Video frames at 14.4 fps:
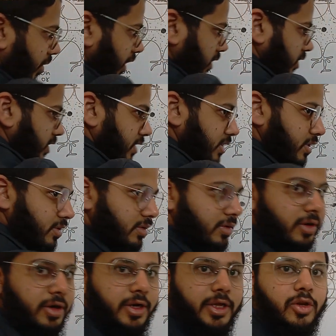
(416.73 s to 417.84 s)
branches.
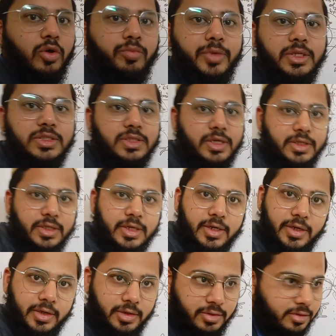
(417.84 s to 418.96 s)
Telo means at the
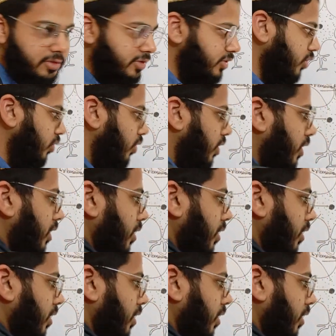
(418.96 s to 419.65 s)
end. So,